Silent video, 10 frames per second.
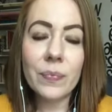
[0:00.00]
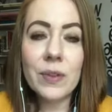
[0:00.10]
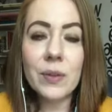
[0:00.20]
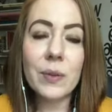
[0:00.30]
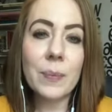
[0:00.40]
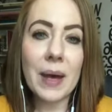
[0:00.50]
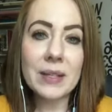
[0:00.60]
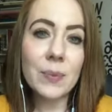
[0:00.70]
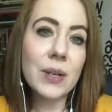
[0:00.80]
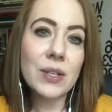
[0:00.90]
So the
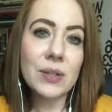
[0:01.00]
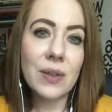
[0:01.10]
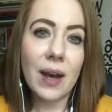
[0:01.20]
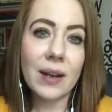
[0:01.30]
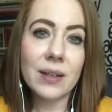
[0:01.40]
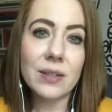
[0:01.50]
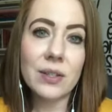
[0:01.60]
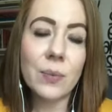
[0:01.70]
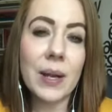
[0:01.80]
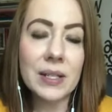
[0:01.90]
best way to do that is
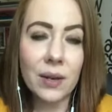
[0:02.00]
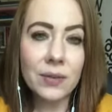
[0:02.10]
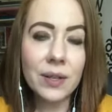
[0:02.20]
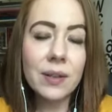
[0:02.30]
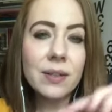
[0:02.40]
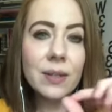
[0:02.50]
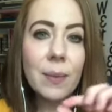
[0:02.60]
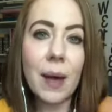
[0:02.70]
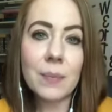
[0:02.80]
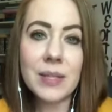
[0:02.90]
to write down some
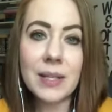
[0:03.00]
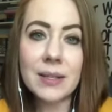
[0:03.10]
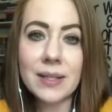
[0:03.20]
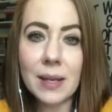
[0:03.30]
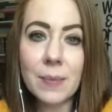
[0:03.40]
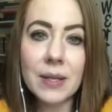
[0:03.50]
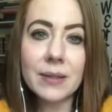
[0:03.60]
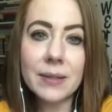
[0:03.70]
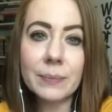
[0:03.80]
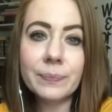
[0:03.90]
empty
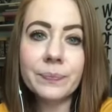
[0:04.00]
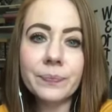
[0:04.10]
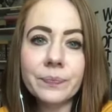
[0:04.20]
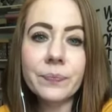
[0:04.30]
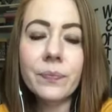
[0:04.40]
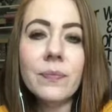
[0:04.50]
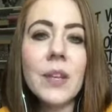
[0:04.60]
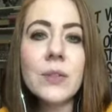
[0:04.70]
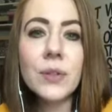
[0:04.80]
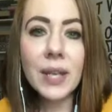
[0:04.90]
statements.
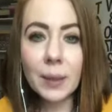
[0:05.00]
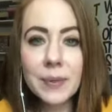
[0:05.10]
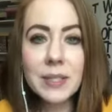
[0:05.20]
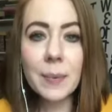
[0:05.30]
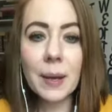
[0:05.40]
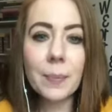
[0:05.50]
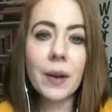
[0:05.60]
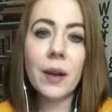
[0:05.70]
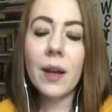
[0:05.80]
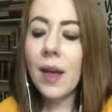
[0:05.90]
So take a piece of
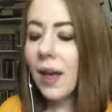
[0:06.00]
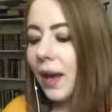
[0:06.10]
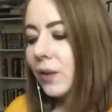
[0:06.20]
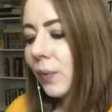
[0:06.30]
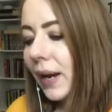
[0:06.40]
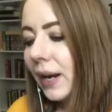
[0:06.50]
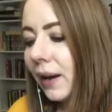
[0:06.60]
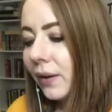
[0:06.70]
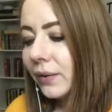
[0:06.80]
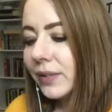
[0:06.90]
paper and write
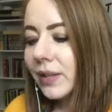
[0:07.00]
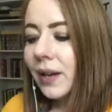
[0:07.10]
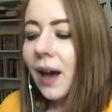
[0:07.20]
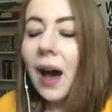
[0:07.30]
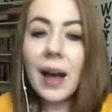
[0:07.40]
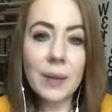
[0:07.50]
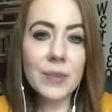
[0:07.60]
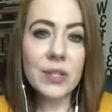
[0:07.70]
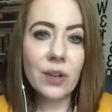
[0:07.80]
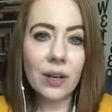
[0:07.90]
out, I'm
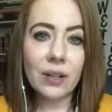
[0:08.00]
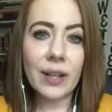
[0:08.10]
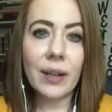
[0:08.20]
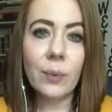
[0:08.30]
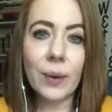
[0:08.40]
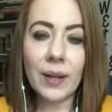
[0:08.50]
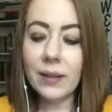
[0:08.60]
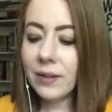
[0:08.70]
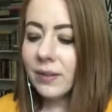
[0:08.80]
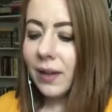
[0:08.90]
struggling
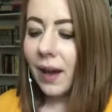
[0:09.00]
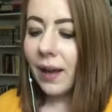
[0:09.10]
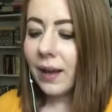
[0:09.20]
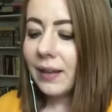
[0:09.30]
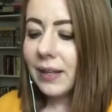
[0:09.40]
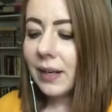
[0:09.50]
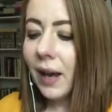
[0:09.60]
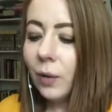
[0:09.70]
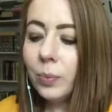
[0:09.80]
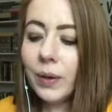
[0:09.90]
with, I need
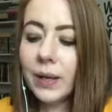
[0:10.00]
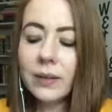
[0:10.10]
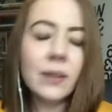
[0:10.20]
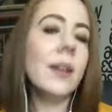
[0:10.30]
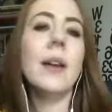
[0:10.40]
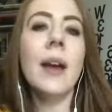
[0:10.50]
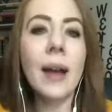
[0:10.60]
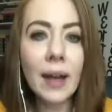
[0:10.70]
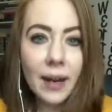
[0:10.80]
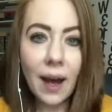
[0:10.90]
help with,
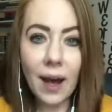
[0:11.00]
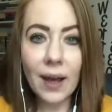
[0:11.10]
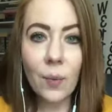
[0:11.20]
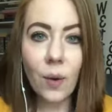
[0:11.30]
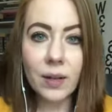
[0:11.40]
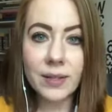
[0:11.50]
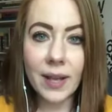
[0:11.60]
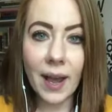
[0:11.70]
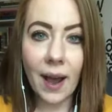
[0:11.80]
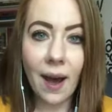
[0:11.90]
and I want to
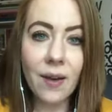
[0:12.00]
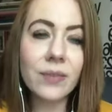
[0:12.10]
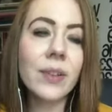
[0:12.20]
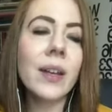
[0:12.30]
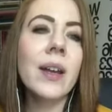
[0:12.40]
have.